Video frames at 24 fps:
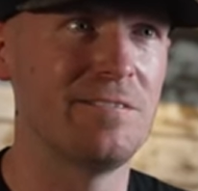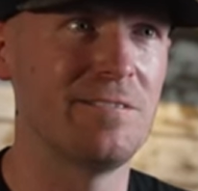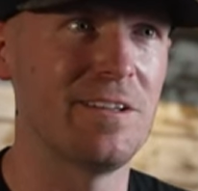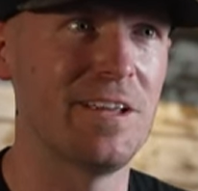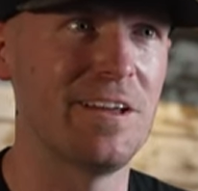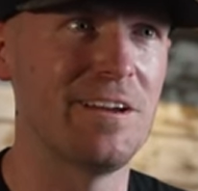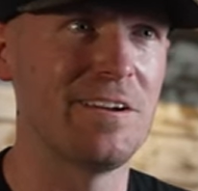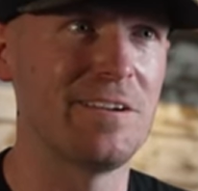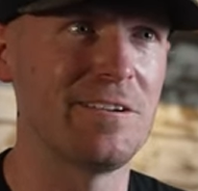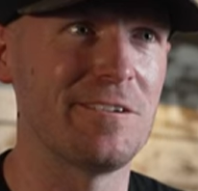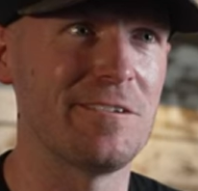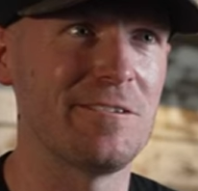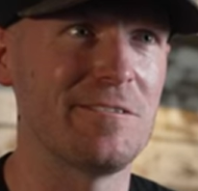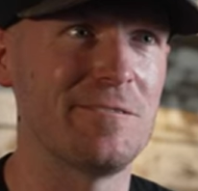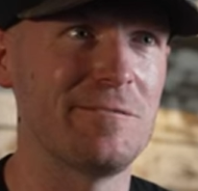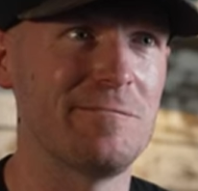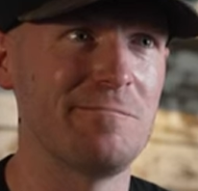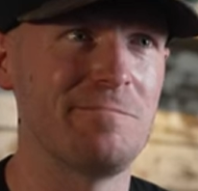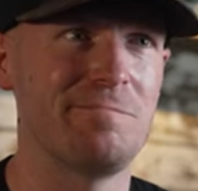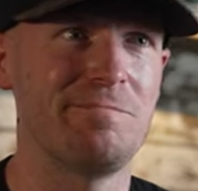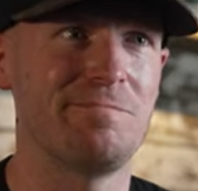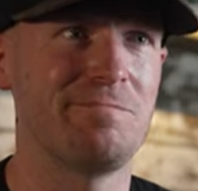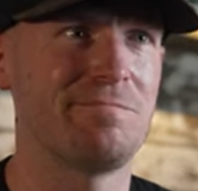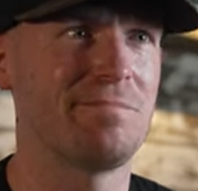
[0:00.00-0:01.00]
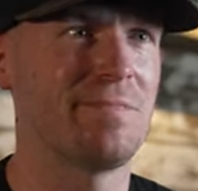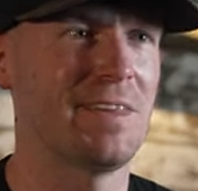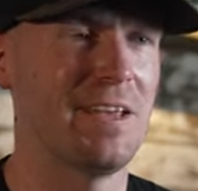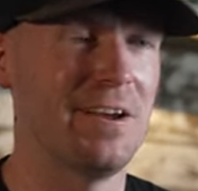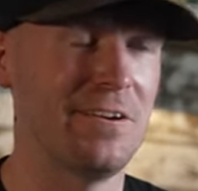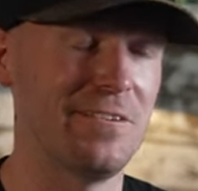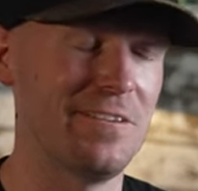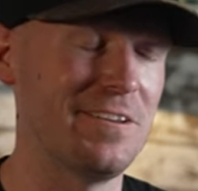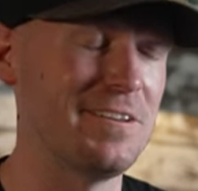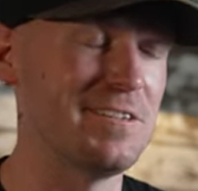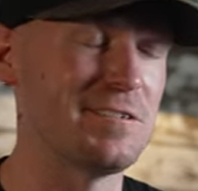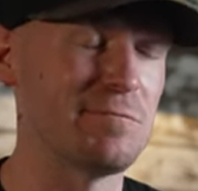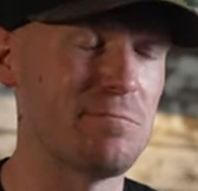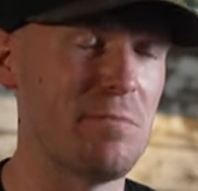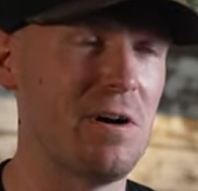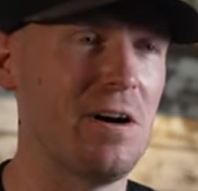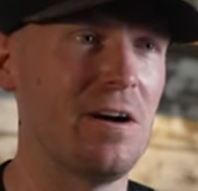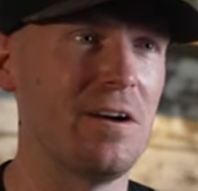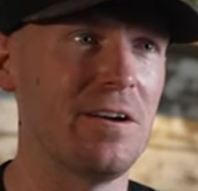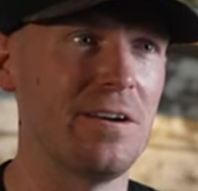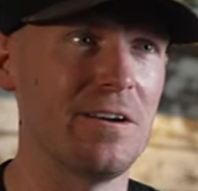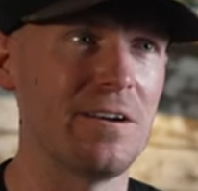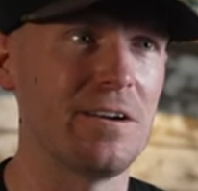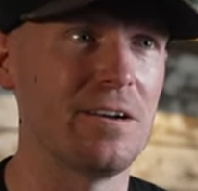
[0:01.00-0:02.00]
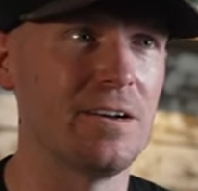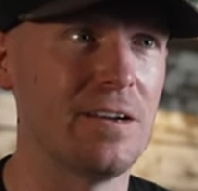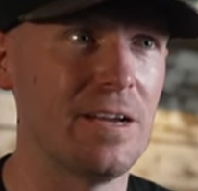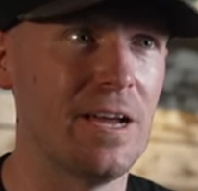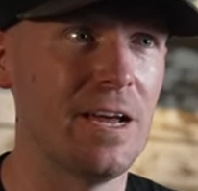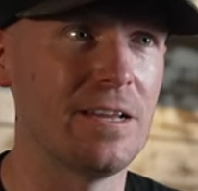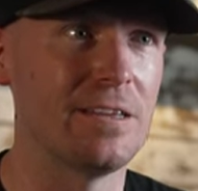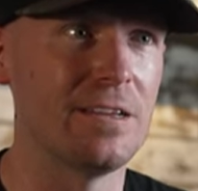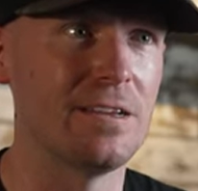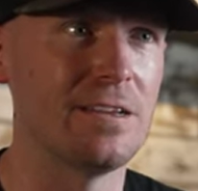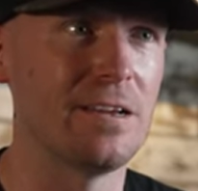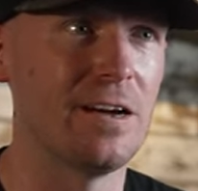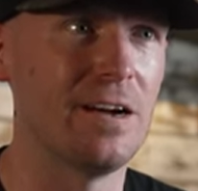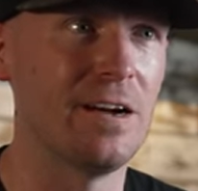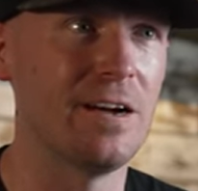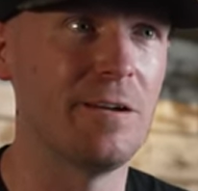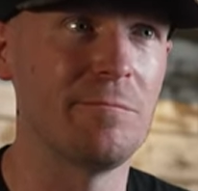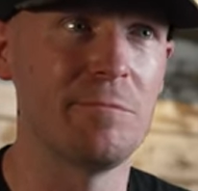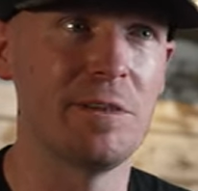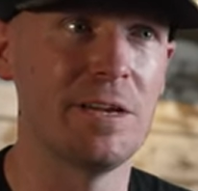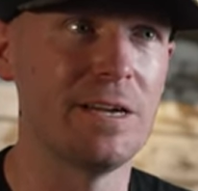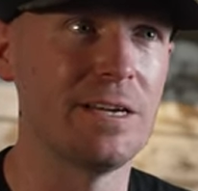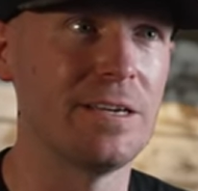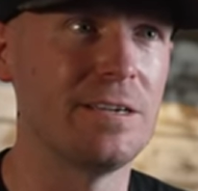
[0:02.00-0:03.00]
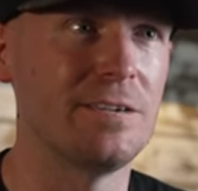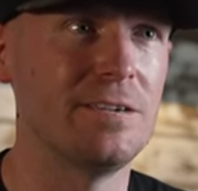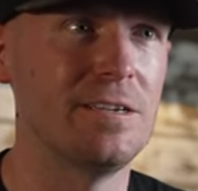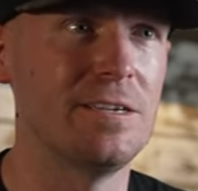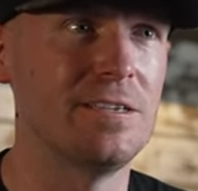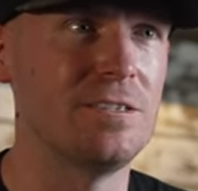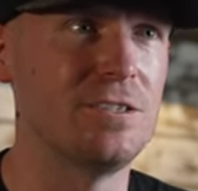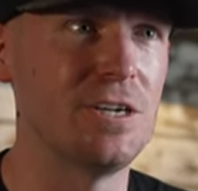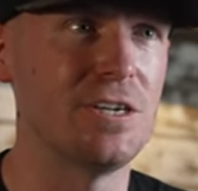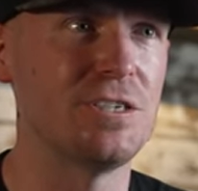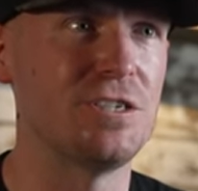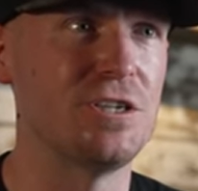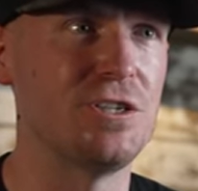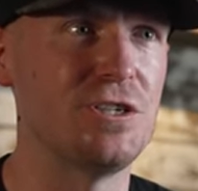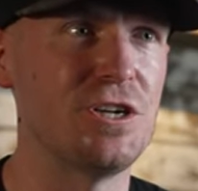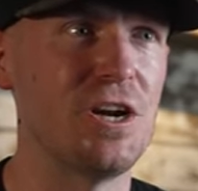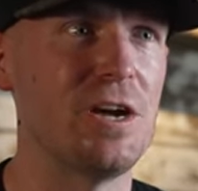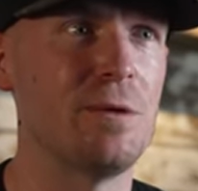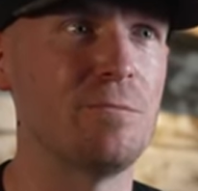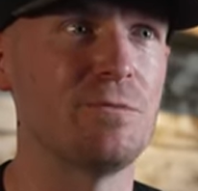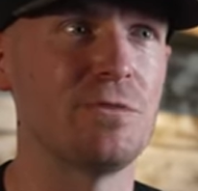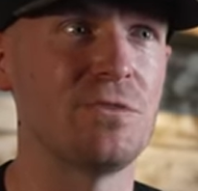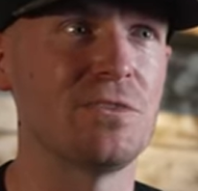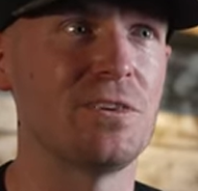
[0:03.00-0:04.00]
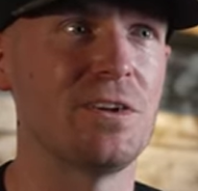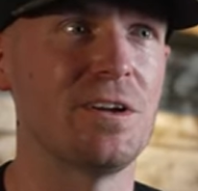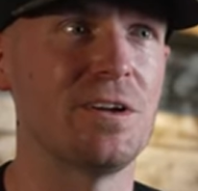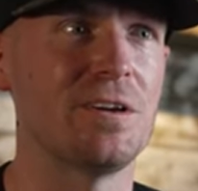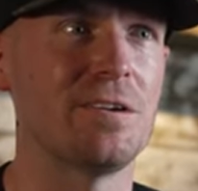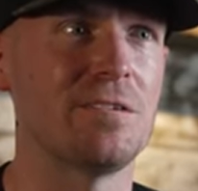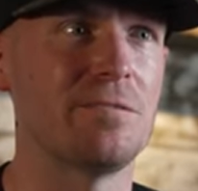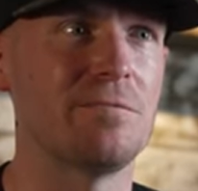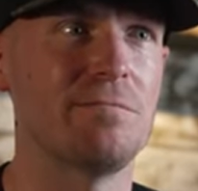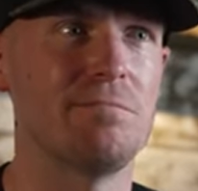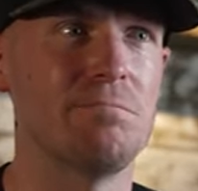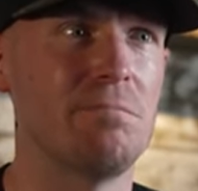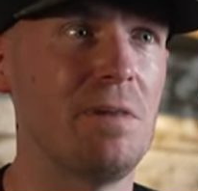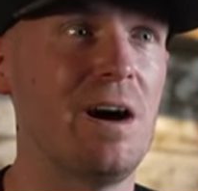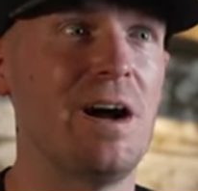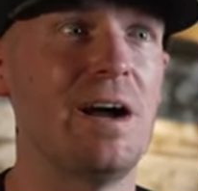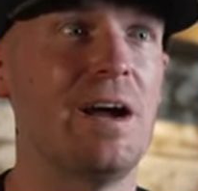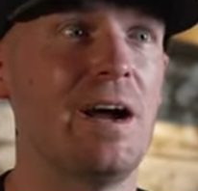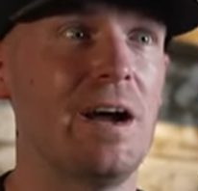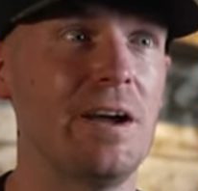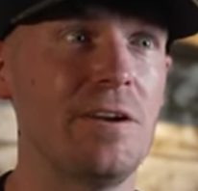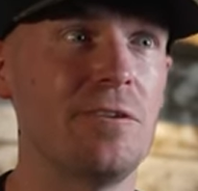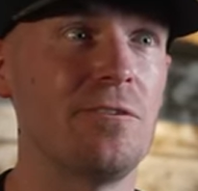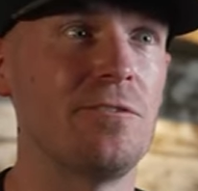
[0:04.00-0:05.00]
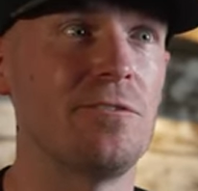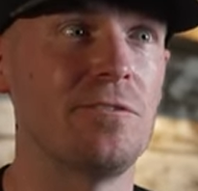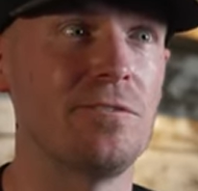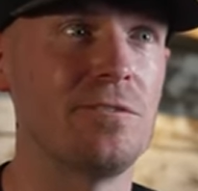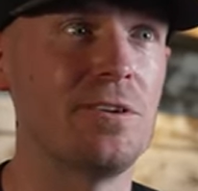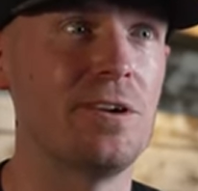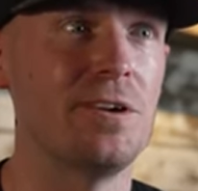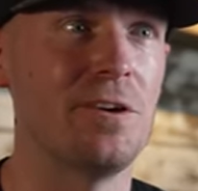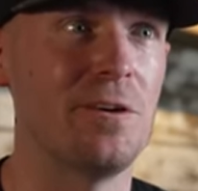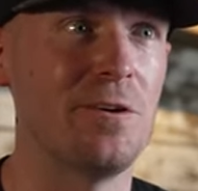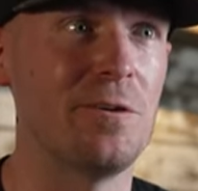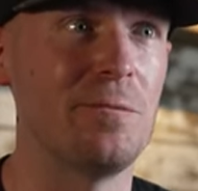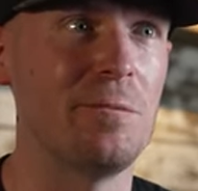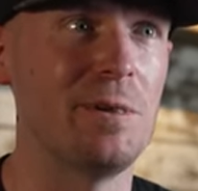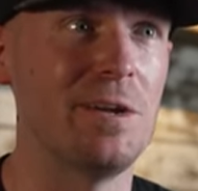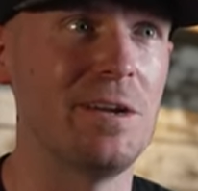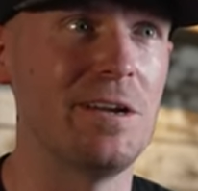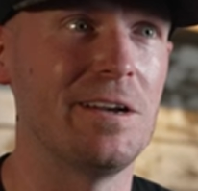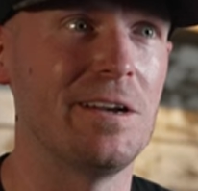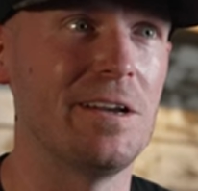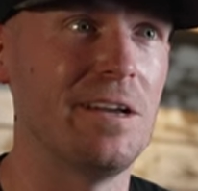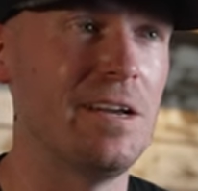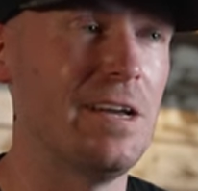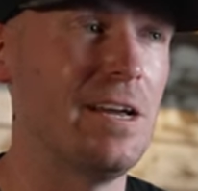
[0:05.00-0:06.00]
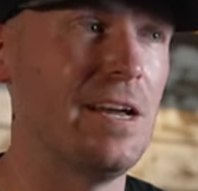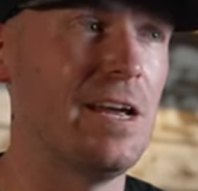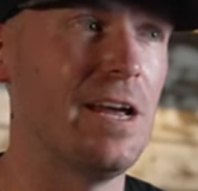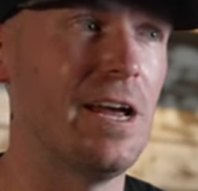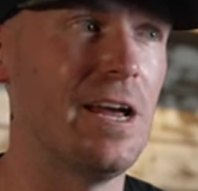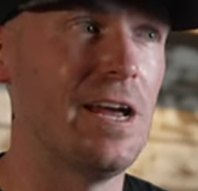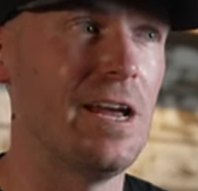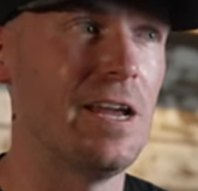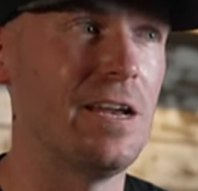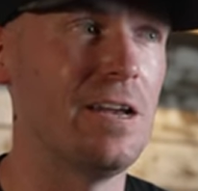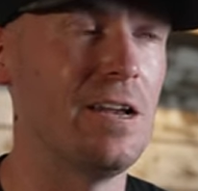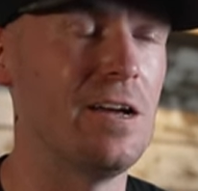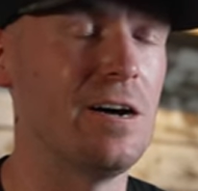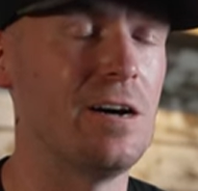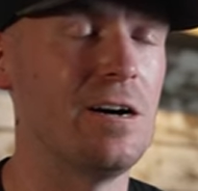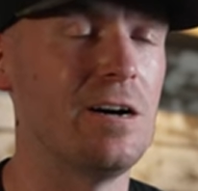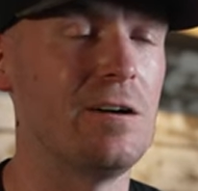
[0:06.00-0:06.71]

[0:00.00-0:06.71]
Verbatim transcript: like, at least mine at the time, like Jesse James was like my idol. You know what I mean? And